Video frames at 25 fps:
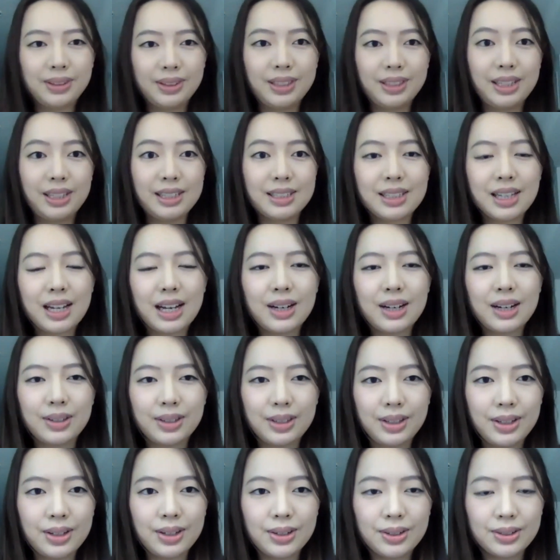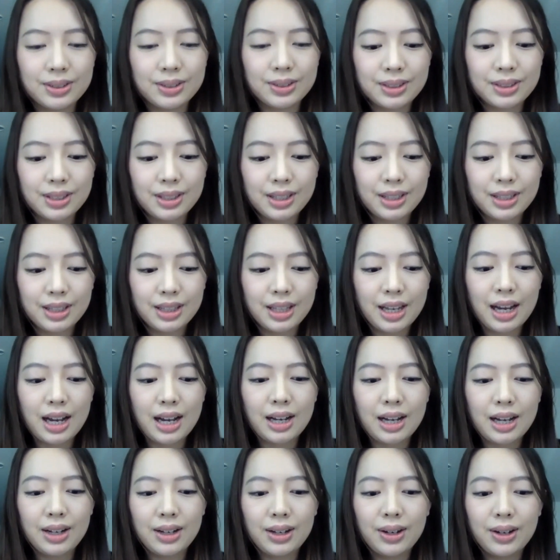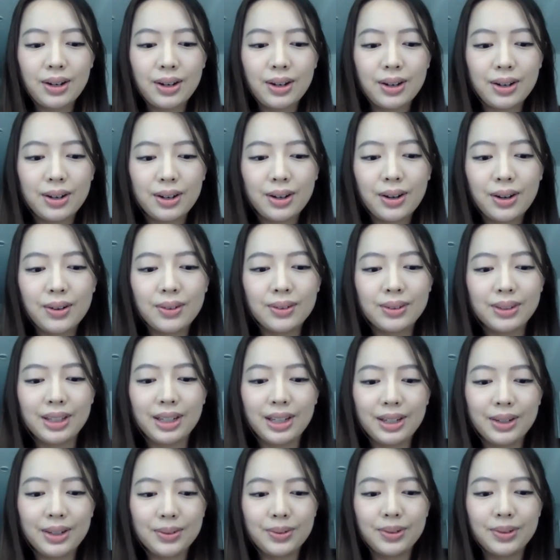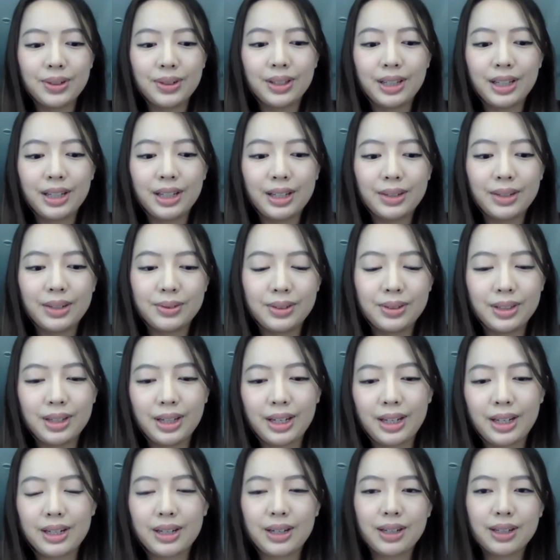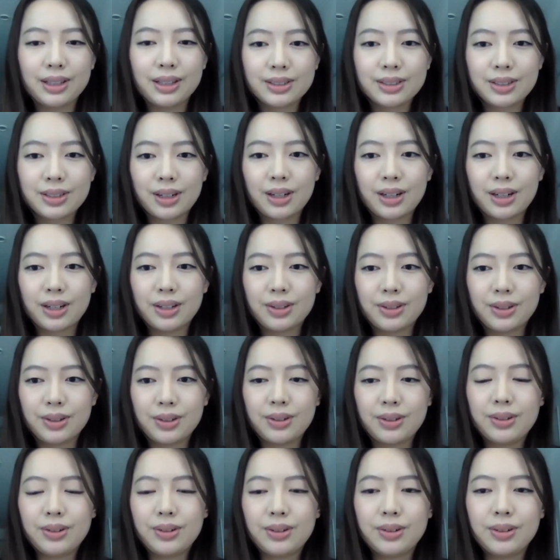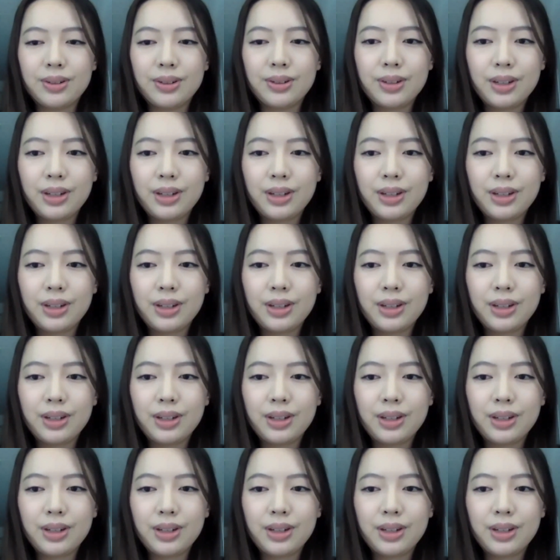these kind of deals that only really like starting to